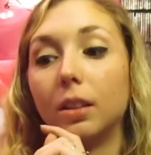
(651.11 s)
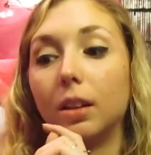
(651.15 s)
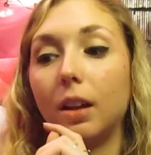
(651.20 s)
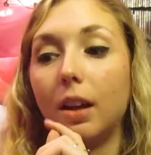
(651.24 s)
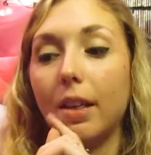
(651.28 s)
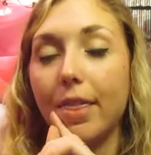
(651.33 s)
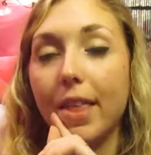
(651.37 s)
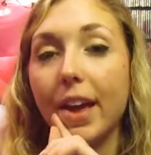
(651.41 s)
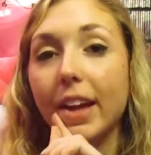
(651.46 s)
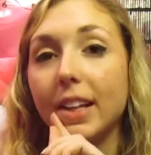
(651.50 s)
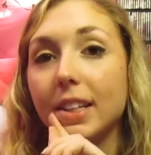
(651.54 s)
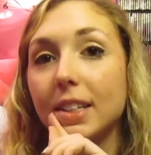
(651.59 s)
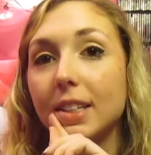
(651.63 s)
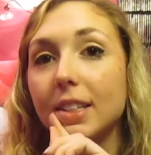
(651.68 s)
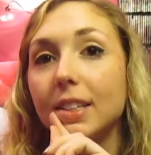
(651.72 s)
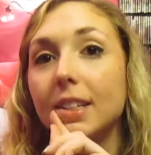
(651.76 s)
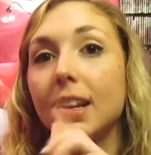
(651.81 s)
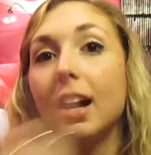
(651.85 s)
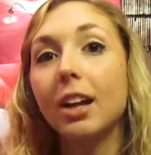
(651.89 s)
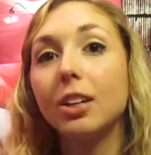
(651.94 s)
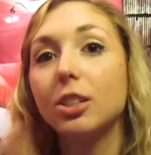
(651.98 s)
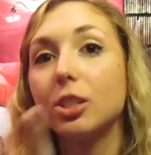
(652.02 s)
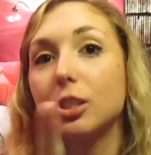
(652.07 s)
And that's
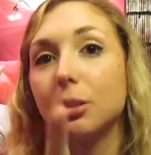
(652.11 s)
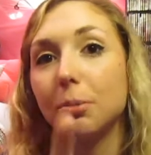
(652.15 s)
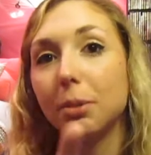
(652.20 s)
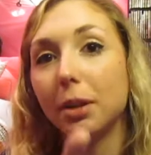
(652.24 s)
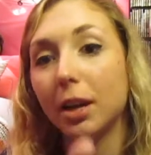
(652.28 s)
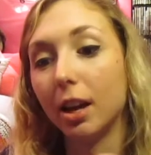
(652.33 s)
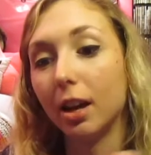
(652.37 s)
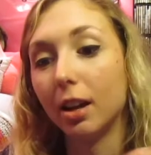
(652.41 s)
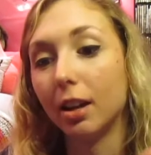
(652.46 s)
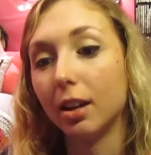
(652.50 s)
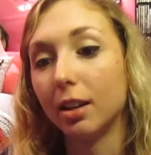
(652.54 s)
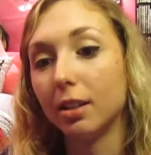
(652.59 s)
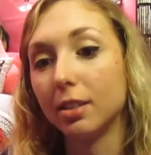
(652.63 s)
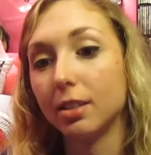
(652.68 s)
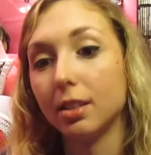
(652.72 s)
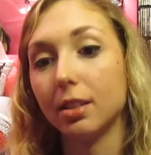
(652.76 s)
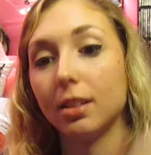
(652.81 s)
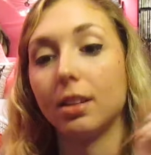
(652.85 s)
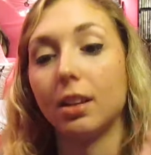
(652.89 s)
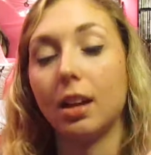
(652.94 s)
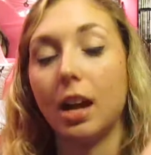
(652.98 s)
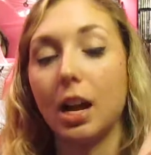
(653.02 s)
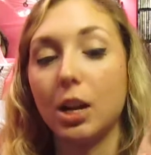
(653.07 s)
not just because
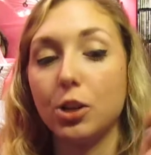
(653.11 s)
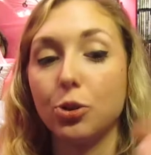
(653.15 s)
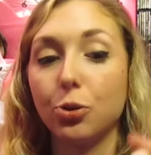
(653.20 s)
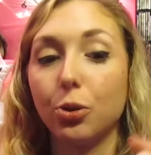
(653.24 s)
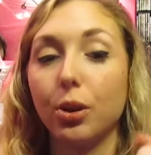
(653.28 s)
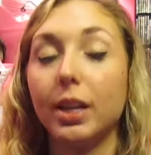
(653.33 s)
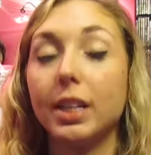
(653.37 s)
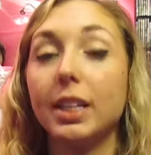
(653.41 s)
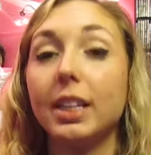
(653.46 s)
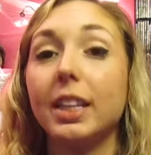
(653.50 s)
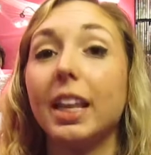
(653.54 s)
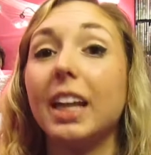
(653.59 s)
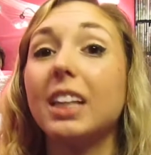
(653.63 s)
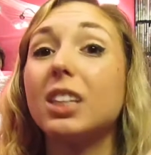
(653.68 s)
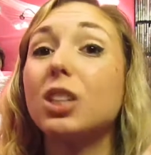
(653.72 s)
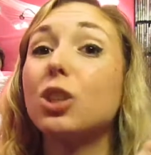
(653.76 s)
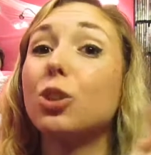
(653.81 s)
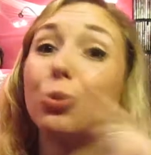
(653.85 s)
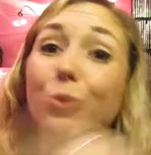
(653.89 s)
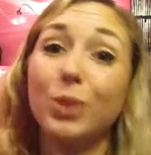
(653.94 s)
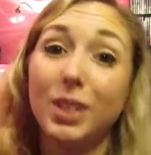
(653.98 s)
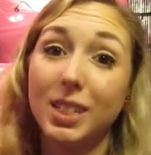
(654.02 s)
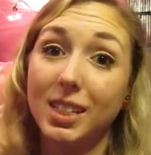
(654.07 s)
I joined. That's
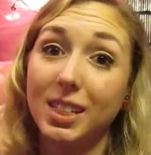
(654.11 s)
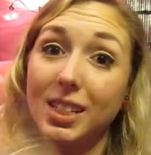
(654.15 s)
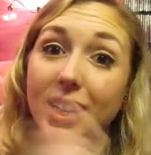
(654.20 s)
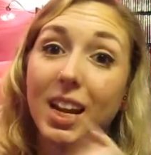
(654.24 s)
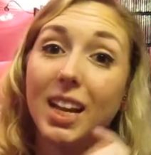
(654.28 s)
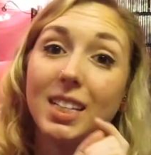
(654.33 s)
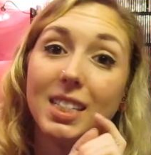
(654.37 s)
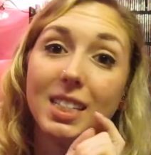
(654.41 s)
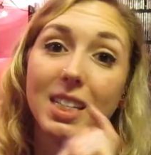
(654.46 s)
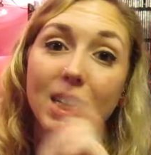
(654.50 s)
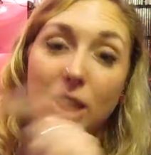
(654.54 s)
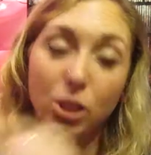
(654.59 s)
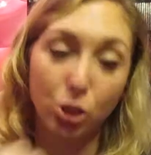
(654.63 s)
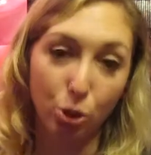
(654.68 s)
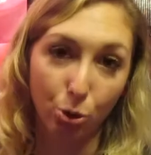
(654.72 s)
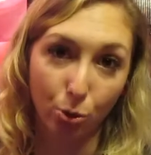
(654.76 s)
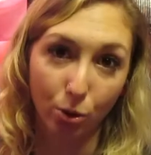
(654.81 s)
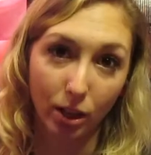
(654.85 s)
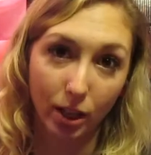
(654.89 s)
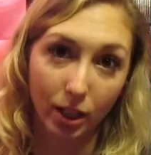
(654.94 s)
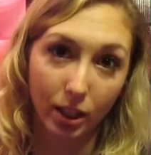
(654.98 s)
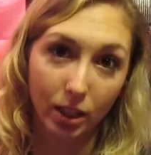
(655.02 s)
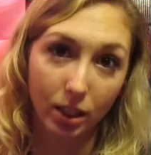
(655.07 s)
the reason I did
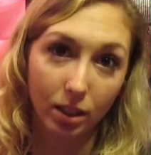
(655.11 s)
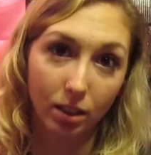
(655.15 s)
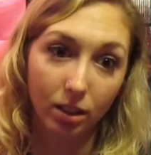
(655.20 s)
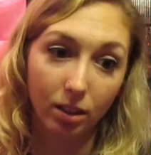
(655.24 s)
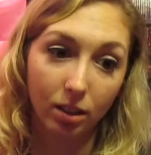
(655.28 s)
join.